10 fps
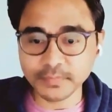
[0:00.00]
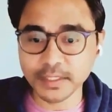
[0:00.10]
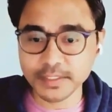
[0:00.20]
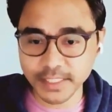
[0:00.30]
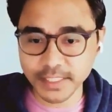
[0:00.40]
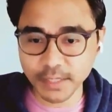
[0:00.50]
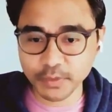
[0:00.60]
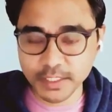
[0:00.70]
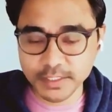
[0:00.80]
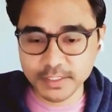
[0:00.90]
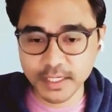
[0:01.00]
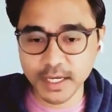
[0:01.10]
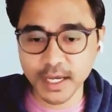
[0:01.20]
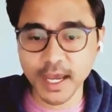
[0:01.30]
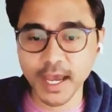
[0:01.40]
Stay with us,
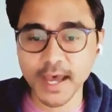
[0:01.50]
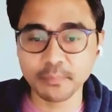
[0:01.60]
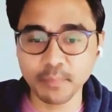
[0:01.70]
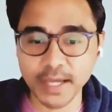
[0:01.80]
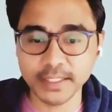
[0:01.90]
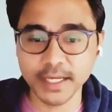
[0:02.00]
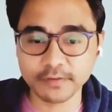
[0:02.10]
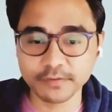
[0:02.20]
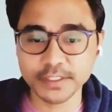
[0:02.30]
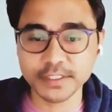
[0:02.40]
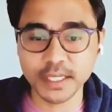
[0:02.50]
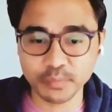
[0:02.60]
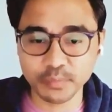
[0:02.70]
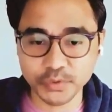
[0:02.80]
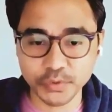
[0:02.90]
and by the end of this
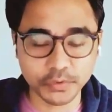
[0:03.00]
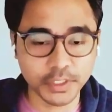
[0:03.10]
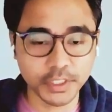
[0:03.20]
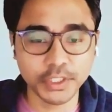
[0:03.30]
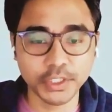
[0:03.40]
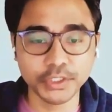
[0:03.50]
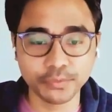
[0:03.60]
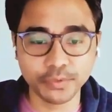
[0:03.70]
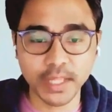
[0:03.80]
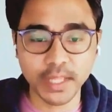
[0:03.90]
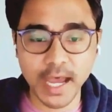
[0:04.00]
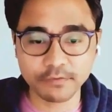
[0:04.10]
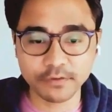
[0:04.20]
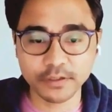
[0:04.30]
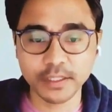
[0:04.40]
episode, you will
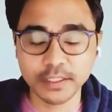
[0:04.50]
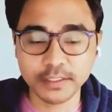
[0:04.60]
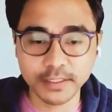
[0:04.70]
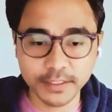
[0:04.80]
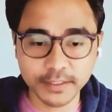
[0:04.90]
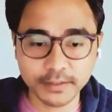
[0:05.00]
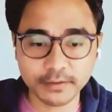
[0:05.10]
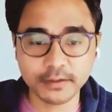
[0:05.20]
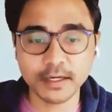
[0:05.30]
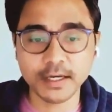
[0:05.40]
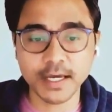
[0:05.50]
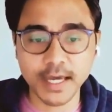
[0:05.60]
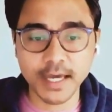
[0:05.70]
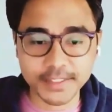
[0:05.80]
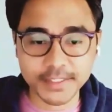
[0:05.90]
have a clear,
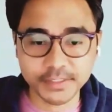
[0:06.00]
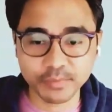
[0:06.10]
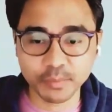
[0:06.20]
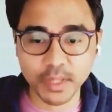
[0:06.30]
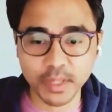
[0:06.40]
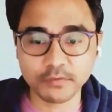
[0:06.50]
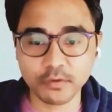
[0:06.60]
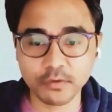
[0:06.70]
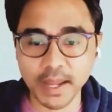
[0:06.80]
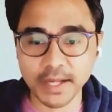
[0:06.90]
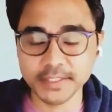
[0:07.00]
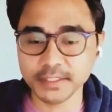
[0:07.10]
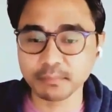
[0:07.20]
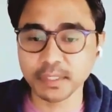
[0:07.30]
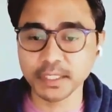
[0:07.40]
actionable plan for
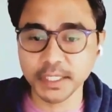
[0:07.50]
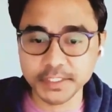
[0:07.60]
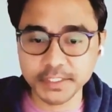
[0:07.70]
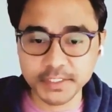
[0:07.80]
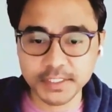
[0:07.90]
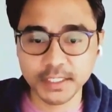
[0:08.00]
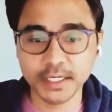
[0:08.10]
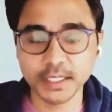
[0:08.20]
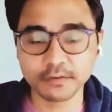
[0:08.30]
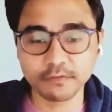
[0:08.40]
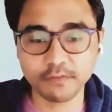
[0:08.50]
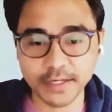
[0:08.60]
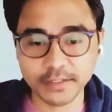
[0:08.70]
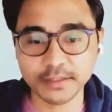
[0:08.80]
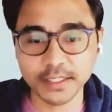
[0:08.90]
managing medications in the
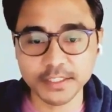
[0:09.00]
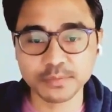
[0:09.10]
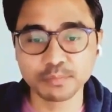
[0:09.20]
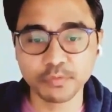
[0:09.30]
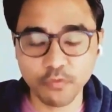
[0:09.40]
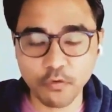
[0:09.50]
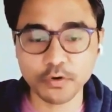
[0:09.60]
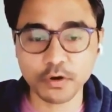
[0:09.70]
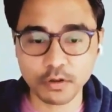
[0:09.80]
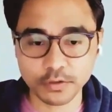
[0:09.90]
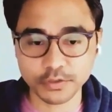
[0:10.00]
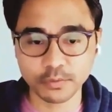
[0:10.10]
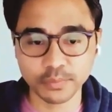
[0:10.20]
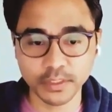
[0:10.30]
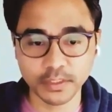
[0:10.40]
final days before your
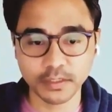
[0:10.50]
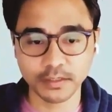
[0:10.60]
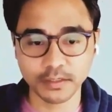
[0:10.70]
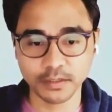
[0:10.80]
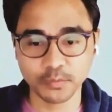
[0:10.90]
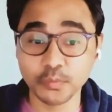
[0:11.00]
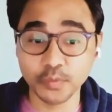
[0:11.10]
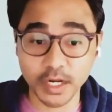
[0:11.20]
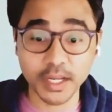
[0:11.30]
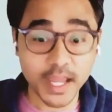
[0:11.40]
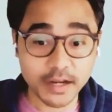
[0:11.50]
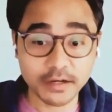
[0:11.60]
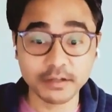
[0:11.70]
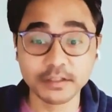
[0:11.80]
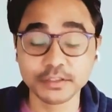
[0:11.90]
colonoscopy. We are
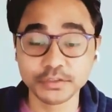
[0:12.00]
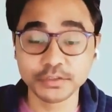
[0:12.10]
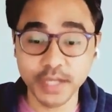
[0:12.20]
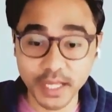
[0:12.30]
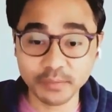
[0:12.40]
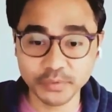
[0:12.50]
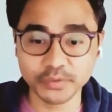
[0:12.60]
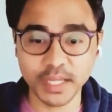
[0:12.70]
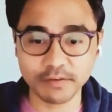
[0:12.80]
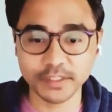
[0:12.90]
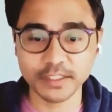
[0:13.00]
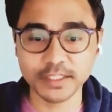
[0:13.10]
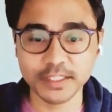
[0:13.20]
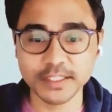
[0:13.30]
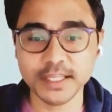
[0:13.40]
here to help you navigate these